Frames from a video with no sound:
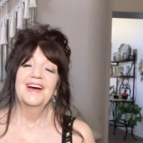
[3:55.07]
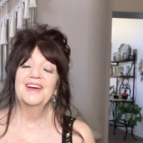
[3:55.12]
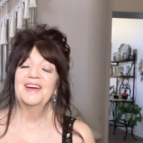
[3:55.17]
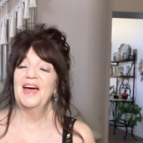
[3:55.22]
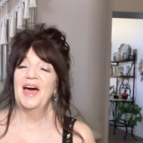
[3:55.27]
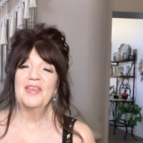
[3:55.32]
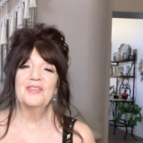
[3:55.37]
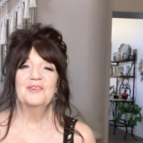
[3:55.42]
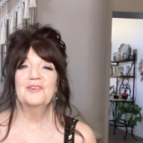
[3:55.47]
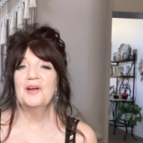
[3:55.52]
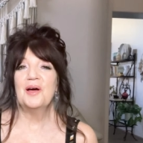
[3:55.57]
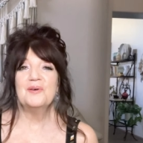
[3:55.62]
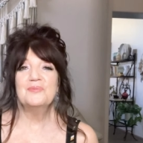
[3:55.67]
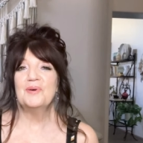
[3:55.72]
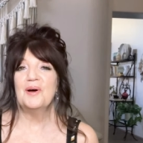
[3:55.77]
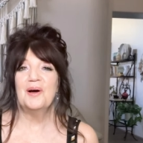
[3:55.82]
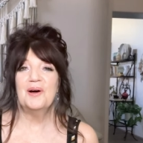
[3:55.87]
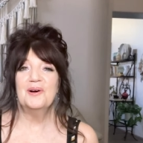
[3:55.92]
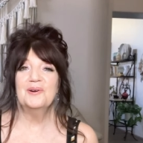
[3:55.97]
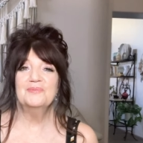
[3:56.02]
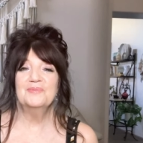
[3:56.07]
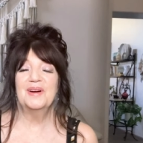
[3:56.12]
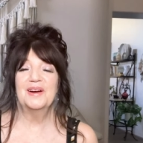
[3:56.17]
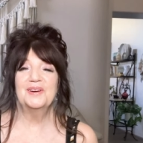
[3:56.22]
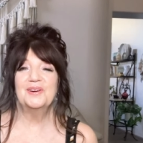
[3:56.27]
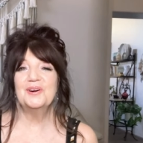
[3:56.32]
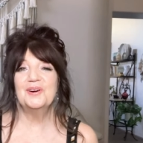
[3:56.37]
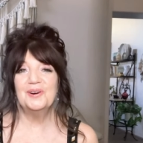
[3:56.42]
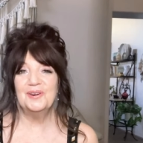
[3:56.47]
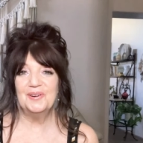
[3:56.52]
I gathered up all
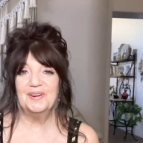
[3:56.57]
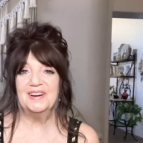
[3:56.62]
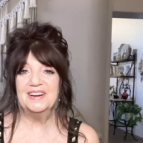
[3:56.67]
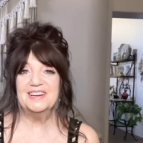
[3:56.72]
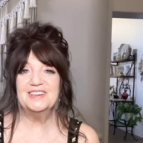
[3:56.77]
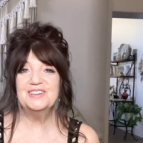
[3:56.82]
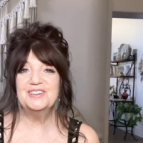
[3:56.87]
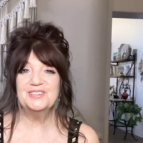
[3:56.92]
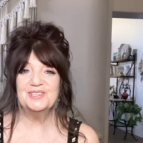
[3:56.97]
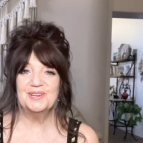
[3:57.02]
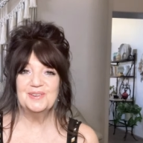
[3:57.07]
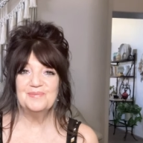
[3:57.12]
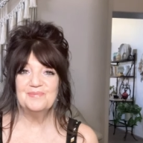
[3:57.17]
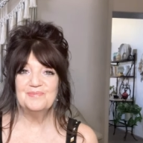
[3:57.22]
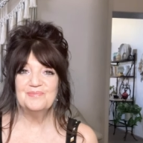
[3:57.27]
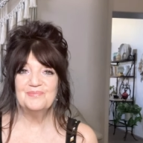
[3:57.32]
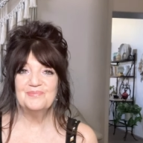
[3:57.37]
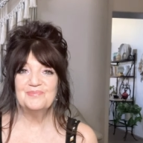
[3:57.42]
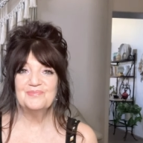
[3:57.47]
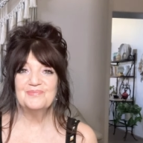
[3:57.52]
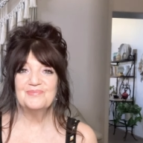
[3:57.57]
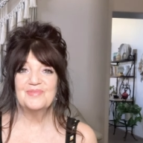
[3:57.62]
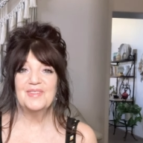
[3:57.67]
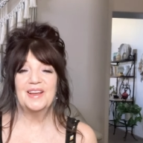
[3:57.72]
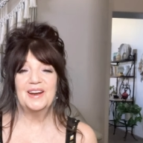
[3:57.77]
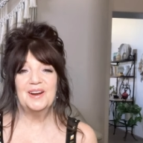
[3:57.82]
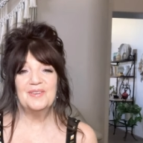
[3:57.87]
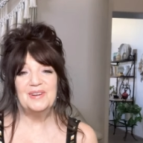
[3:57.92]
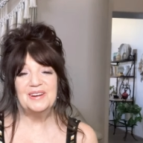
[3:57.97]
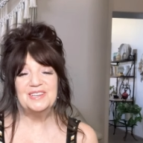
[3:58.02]
my courage
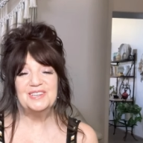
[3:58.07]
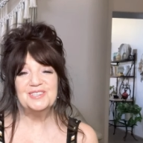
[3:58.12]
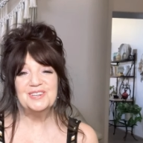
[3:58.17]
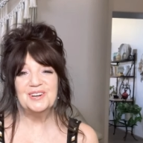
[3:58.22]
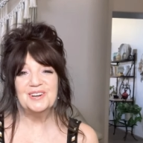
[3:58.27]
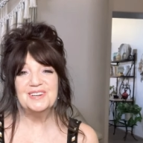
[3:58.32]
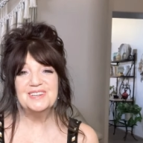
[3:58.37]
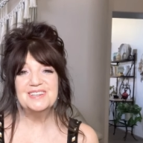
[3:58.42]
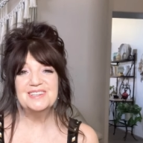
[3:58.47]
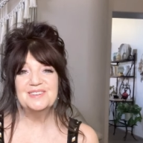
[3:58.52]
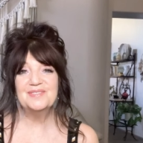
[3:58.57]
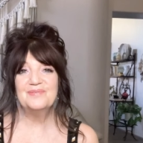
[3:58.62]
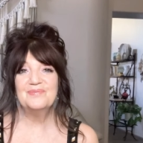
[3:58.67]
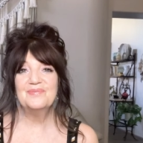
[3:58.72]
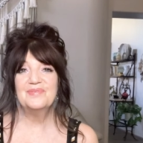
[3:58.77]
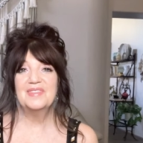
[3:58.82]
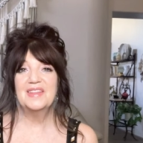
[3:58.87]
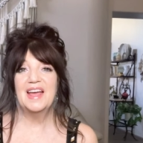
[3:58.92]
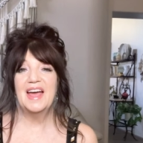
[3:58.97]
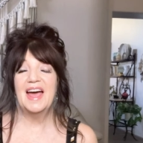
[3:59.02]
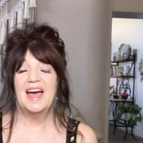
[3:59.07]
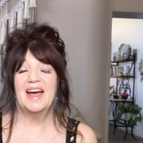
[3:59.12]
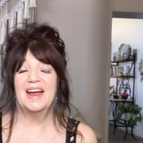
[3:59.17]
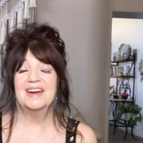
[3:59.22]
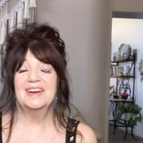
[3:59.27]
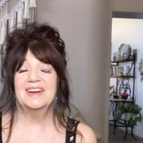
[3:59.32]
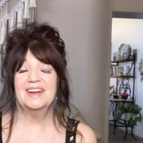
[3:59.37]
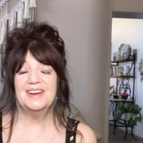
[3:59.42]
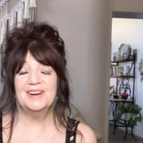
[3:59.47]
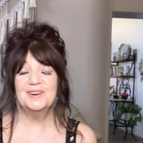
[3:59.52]
and I went to church.
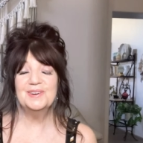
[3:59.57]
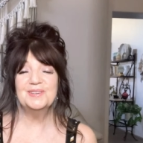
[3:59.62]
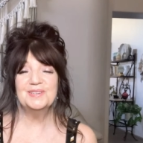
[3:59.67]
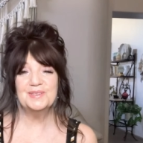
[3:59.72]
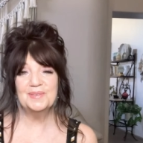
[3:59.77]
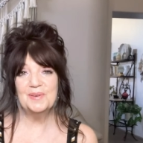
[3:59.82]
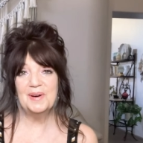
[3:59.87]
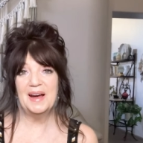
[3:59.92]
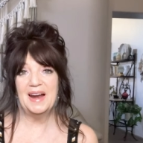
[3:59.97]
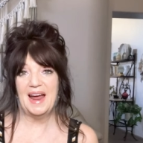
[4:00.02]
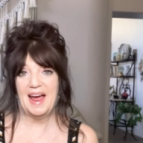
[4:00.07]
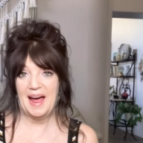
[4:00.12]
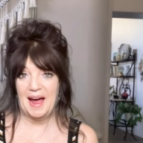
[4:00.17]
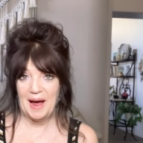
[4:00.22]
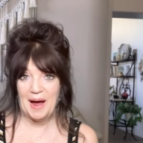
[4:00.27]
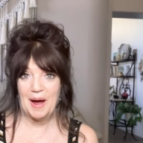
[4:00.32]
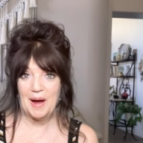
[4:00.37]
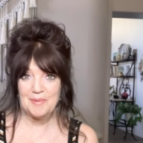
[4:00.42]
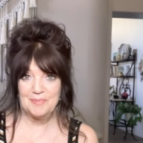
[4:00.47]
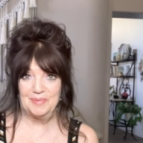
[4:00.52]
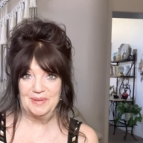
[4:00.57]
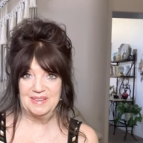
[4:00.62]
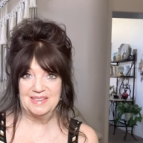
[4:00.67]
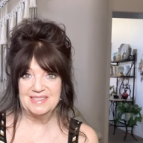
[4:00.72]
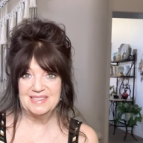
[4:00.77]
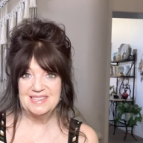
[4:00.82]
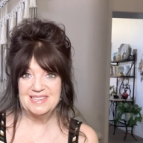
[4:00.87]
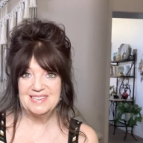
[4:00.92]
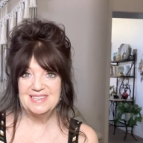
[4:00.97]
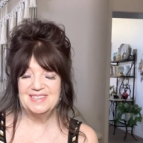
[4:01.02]
And here's what
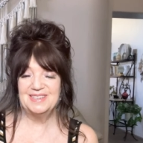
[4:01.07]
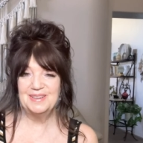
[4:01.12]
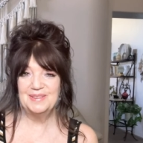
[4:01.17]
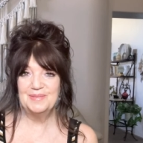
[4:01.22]
happened.